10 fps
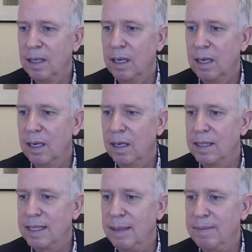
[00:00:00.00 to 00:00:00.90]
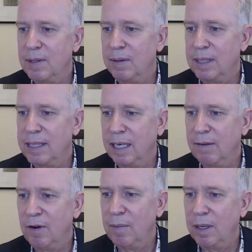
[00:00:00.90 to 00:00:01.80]
Samsura tick
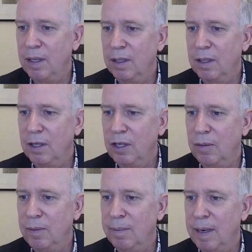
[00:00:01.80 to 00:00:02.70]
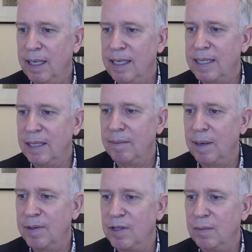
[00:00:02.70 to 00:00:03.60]
formula, curcumin, magnesium,
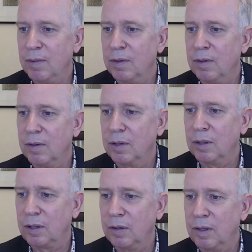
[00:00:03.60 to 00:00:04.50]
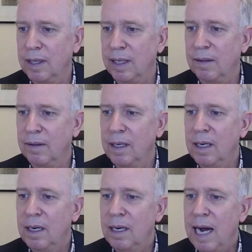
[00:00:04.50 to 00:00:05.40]
liposomal glutathione.
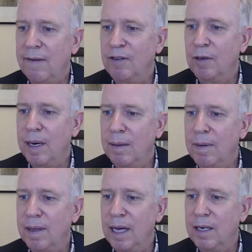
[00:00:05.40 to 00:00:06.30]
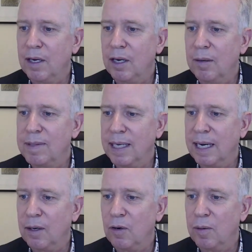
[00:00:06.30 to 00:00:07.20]
After about a month on herbs, I got
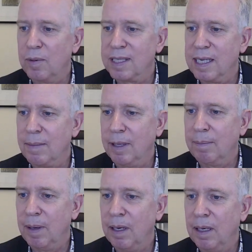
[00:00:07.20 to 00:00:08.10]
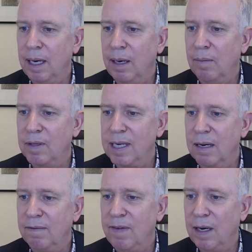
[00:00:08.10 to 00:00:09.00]
a horrible stomach bug and was
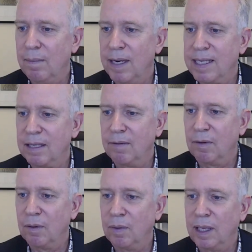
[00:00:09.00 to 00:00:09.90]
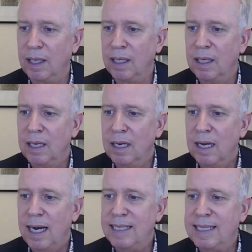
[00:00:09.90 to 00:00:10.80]
on vancomycin for a week.
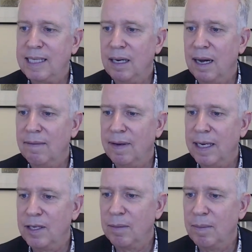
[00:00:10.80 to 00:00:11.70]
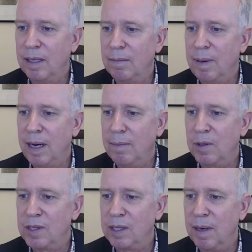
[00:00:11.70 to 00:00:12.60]
I still have intermittent pain,
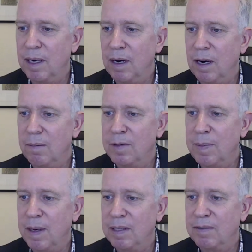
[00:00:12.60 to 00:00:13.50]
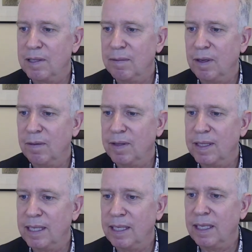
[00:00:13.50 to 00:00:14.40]
mostly in my arms, bouts of severe
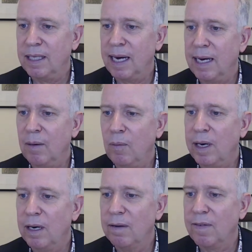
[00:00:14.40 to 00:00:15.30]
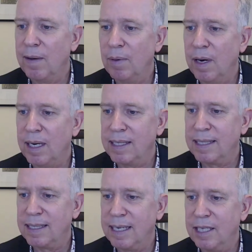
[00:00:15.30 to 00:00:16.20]
fatigue, and a weird vibrating
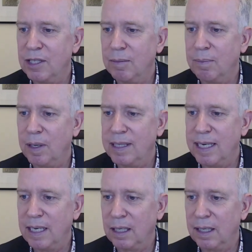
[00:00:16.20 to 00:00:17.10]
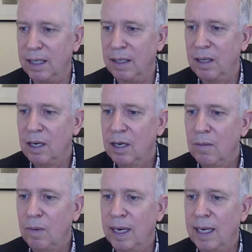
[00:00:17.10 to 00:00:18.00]
sensation, particularly
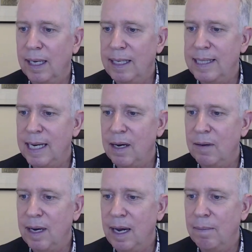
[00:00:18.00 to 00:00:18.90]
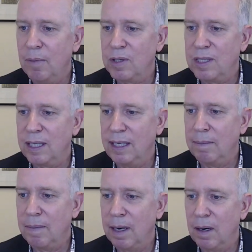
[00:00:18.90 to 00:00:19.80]
when I lay down and mostly in
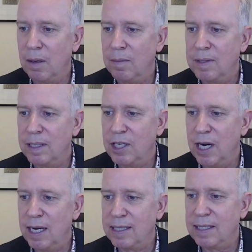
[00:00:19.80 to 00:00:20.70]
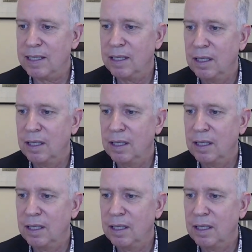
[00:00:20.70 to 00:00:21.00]
my arms and chest.